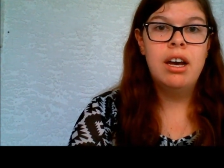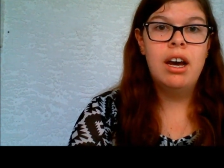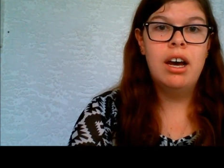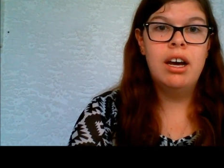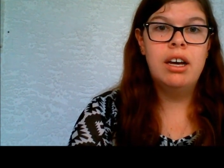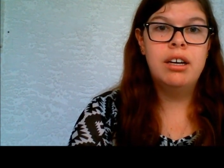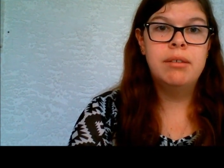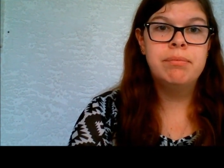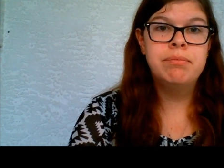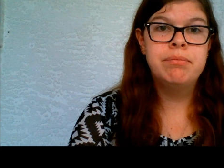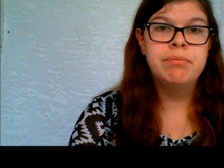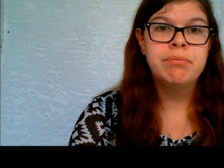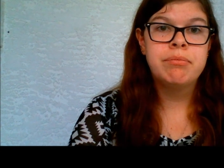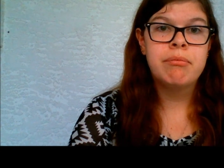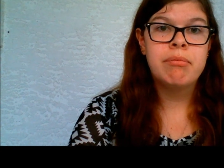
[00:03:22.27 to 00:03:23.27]

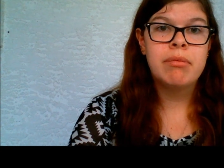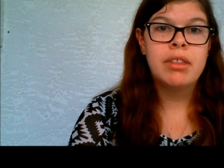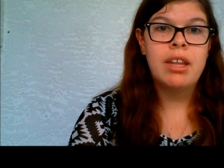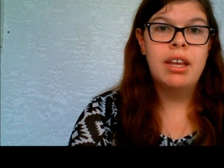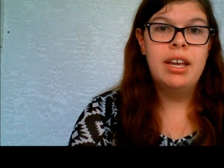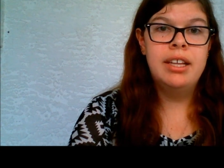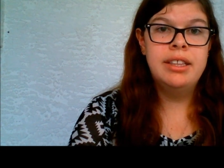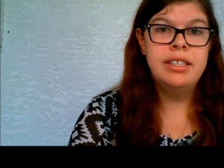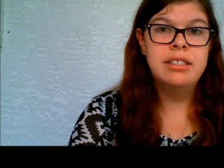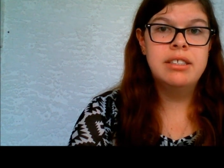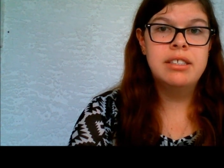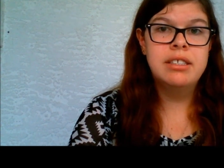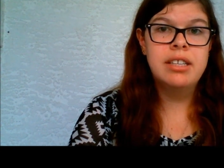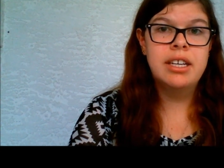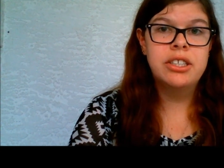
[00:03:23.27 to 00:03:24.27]
in these
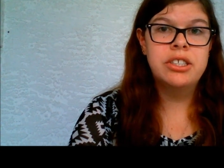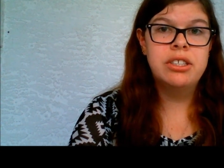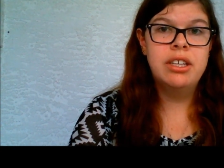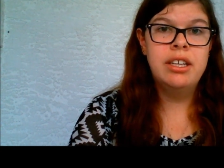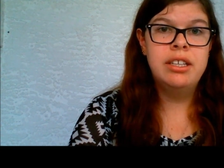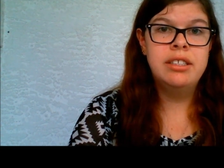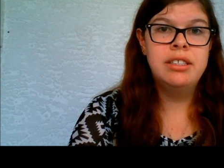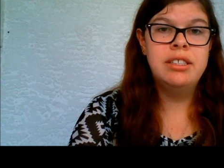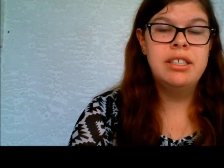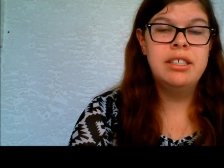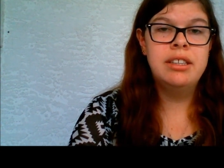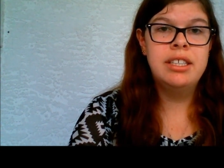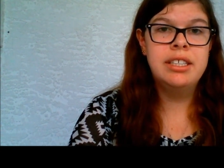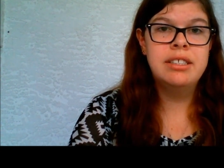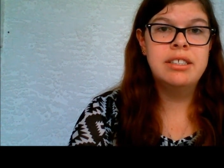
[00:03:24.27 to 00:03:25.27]

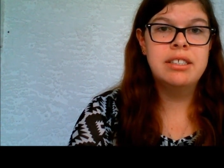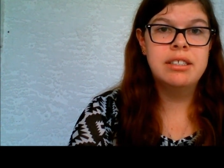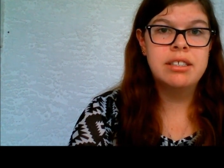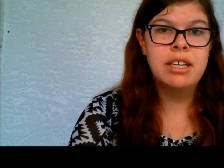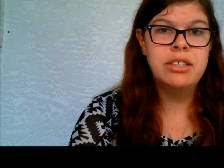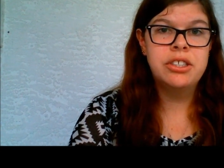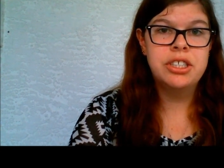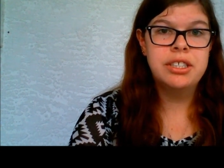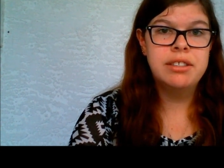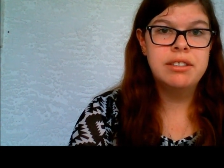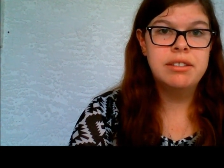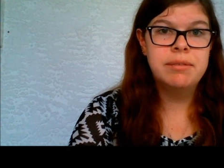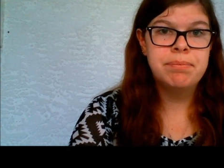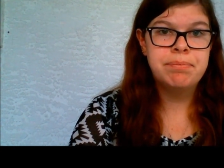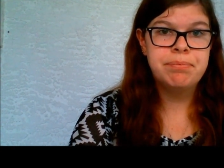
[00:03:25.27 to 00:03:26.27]
discussions.